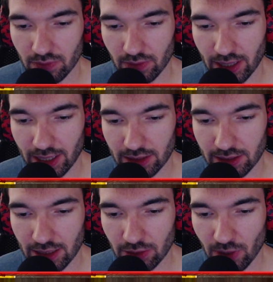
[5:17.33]
And
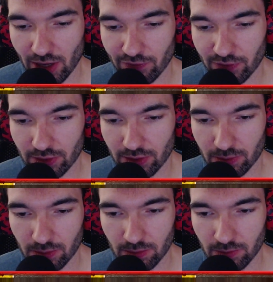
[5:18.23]
then you have the
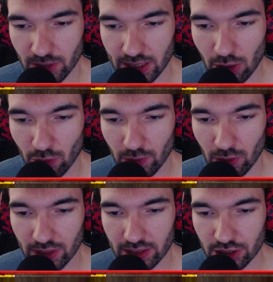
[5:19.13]
really
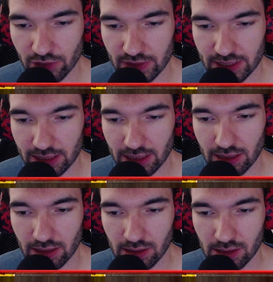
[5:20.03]
overloaded shift signet.
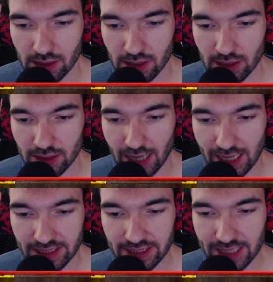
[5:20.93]

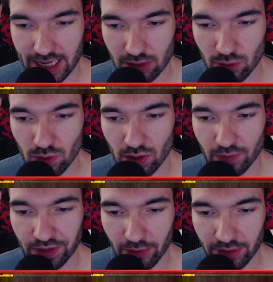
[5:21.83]
19-second cooldown
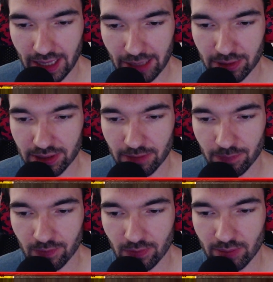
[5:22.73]
without alacrity.
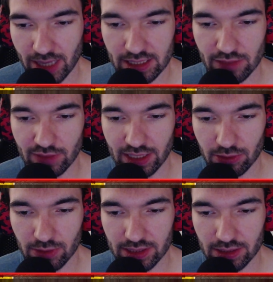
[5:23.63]
Passively
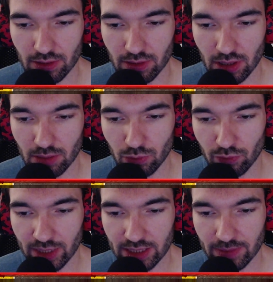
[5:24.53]
increases your
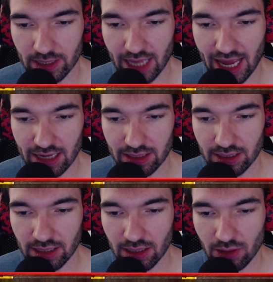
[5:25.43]
movement speed, and
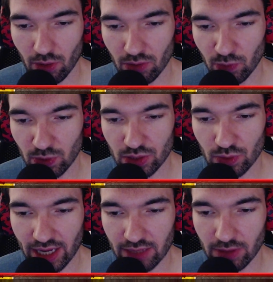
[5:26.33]
all boons you
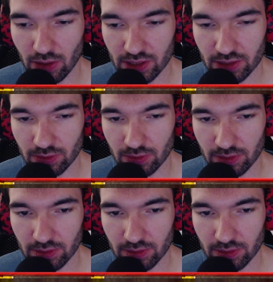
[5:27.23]
get will also